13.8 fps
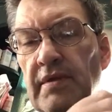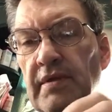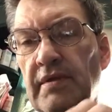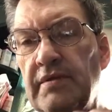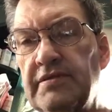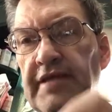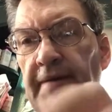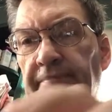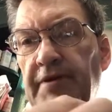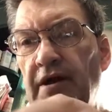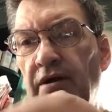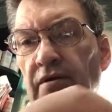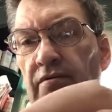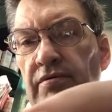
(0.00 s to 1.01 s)

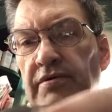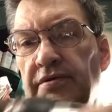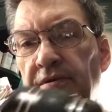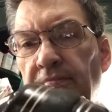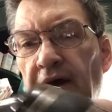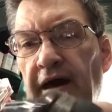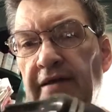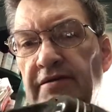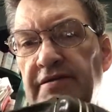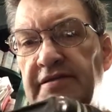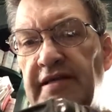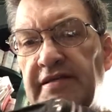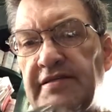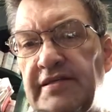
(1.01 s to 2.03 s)
Zebco Model
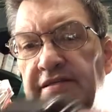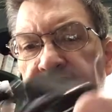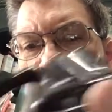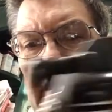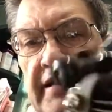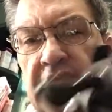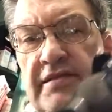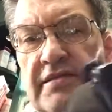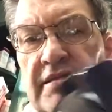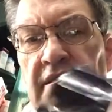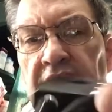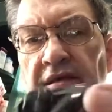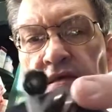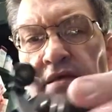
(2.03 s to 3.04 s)
66.
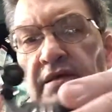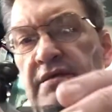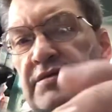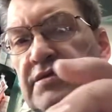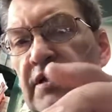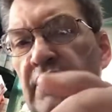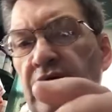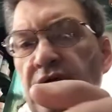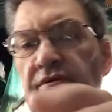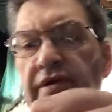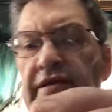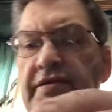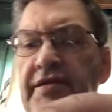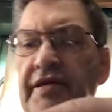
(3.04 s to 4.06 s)
So
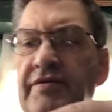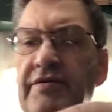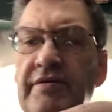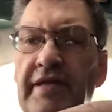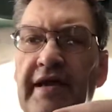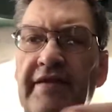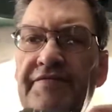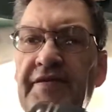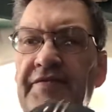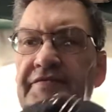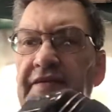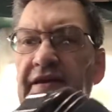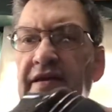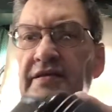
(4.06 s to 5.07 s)
it's either late
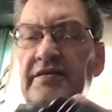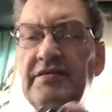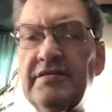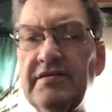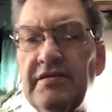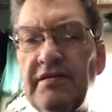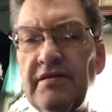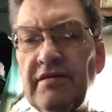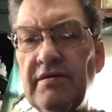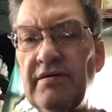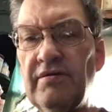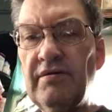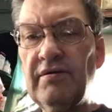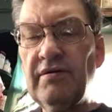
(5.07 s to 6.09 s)
50s,
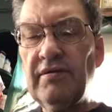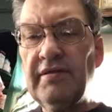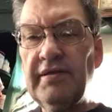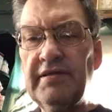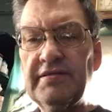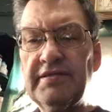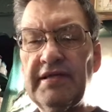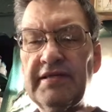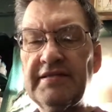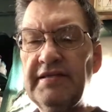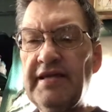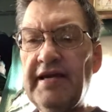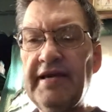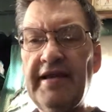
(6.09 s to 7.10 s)
early
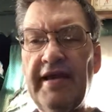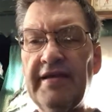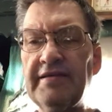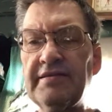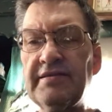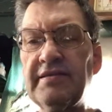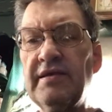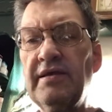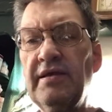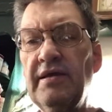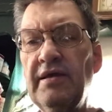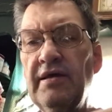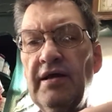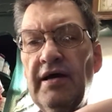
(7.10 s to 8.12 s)
60, I guess.
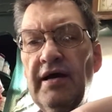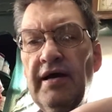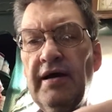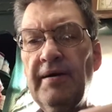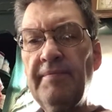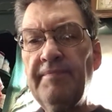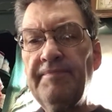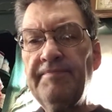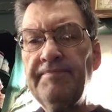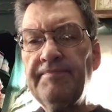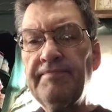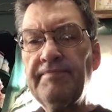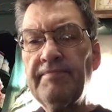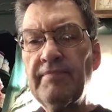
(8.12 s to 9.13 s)
I
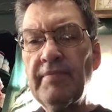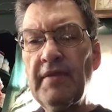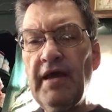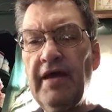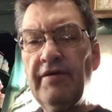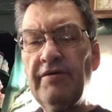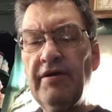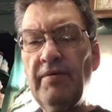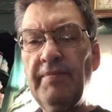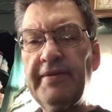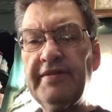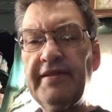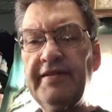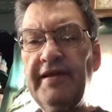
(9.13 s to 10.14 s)
don't know,
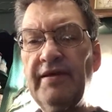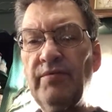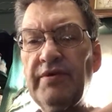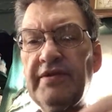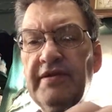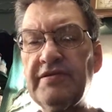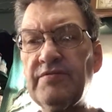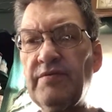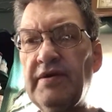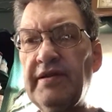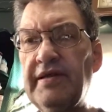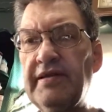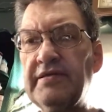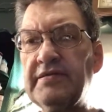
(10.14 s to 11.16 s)
but the deal with this one
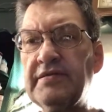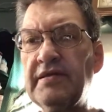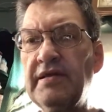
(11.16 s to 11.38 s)
is,